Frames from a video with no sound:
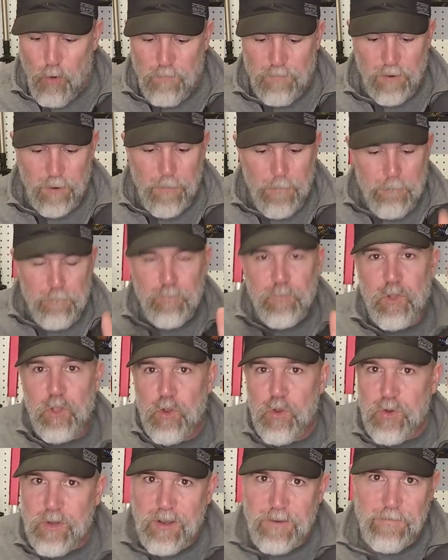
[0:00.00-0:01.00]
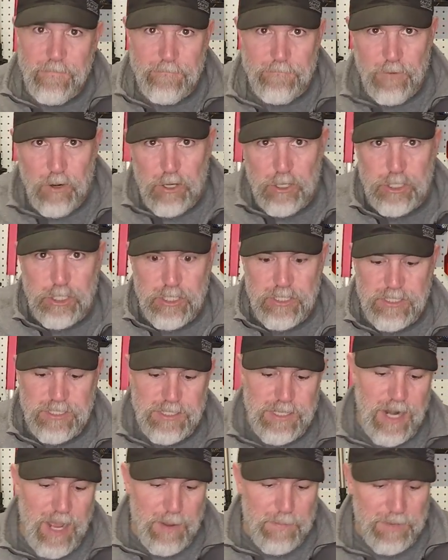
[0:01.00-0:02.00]
over two different versions
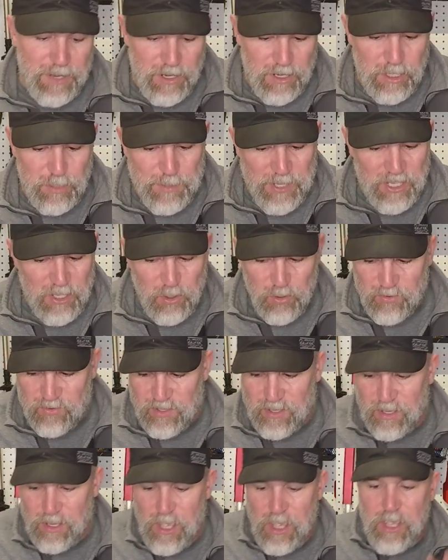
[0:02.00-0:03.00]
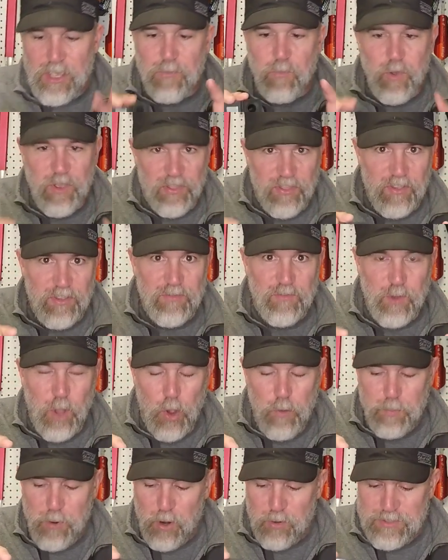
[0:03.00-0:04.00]
that I'm going to be using with this
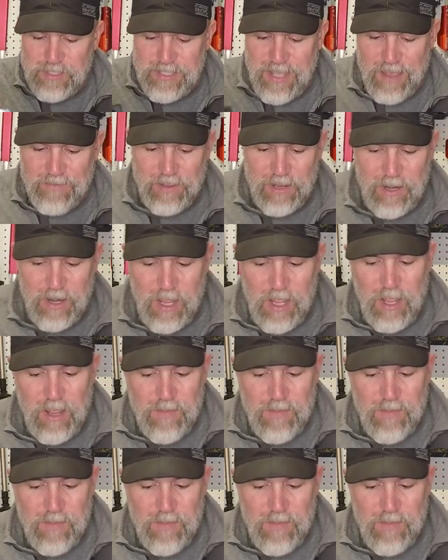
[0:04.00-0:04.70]
GoPro 7.